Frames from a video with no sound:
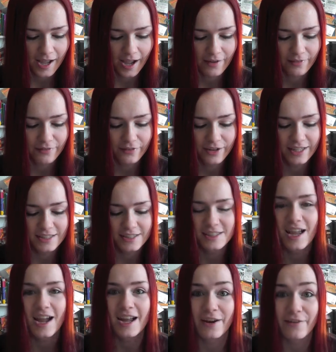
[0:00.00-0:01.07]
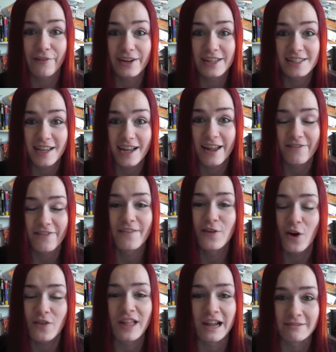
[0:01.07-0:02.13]
Kafritsa, if I've
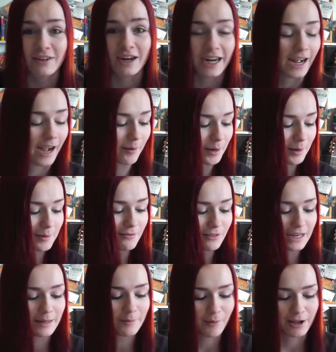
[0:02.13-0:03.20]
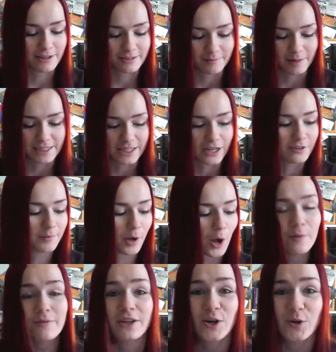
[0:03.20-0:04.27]
got that right, I'm going to be really impressed with myself. But
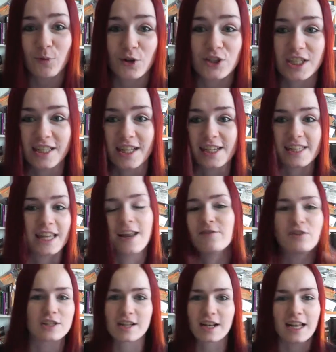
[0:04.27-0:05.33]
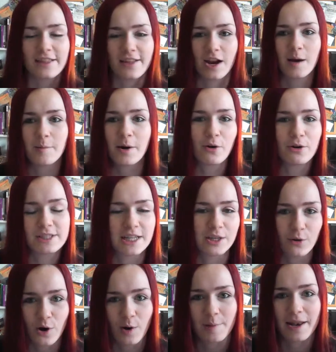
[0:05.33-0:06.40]
hopefully you're watching this and I've just cleared that up. I already sent
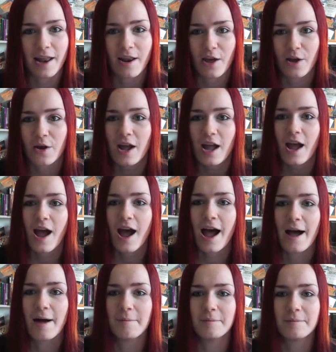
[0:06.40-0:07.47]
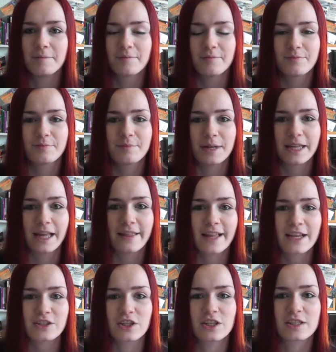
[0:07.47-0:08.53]
you a comment, I know. But yeah,
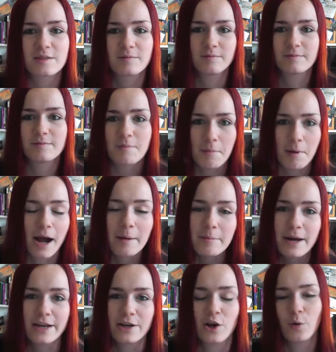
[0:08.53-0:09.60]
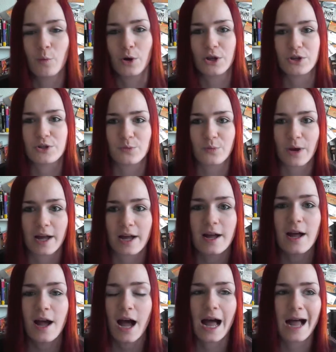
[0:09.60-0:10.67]
that's just my opinion on what you should wear.
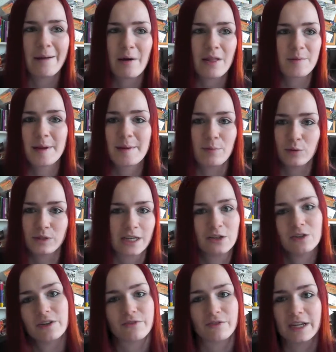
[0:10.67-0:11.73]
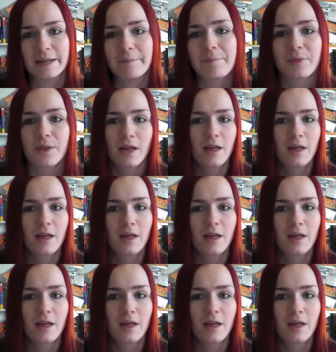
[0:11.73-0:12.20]
Other people will tell you differently.